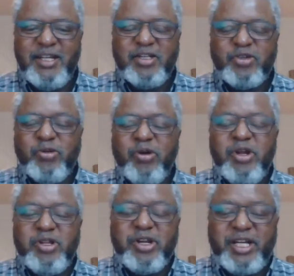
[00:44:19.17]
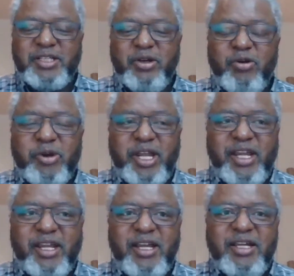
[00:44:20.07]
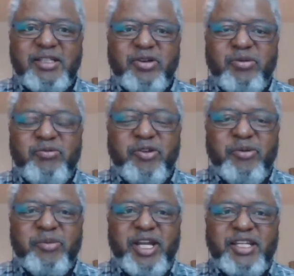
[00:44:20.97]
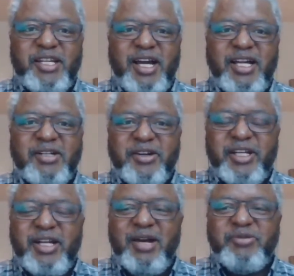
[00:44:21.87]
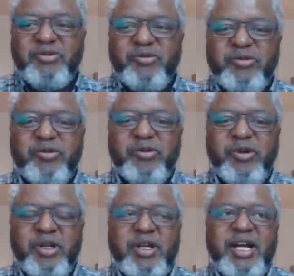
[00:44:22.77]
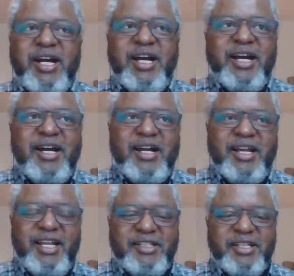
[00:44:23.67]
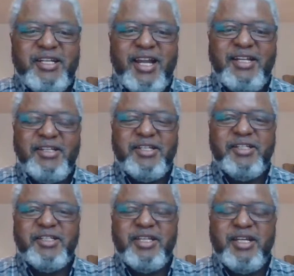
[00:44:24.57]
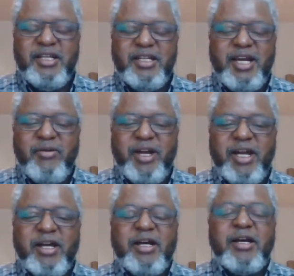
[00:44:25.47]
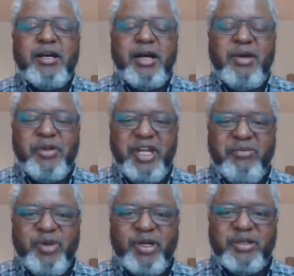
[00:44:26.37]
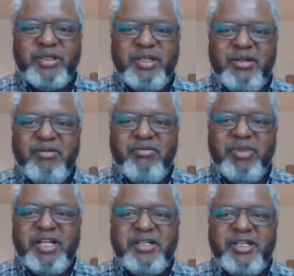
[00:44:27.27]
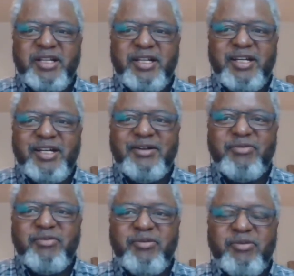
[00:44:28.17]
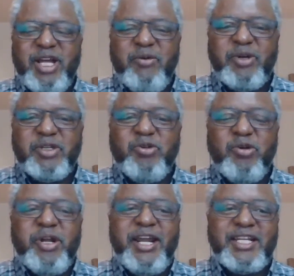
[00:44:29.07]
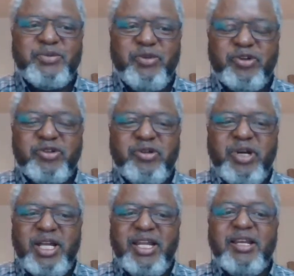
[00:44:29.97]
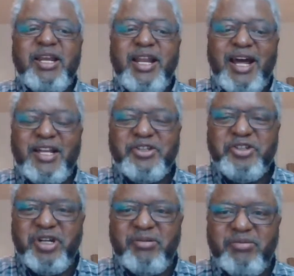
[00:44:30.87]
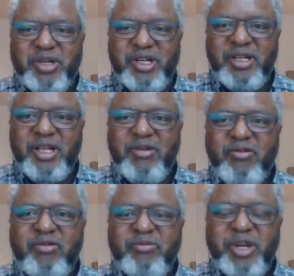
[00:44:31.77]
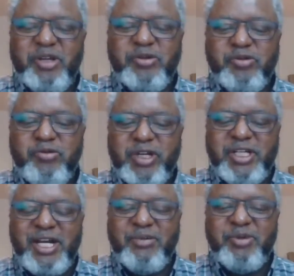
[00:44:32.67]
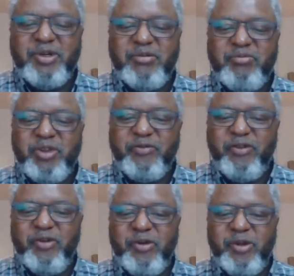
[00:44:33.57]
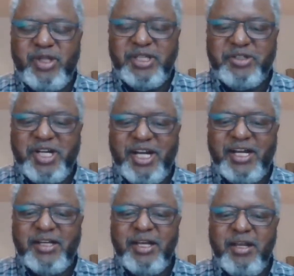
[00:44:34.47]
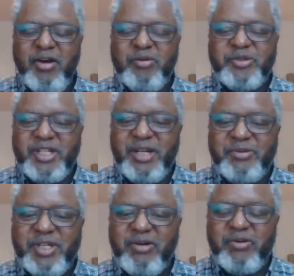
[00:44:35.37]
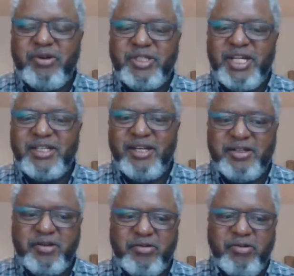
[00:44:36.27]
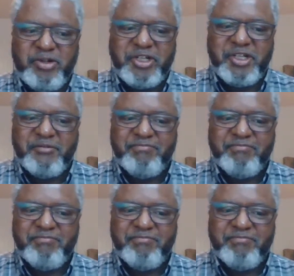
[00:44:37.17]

So you can say, okay, so from 1800 up to 1890s, there were upheavals, but there was no export in large number compared to what happened before the jihad of slaves across the Atlantic Ocean.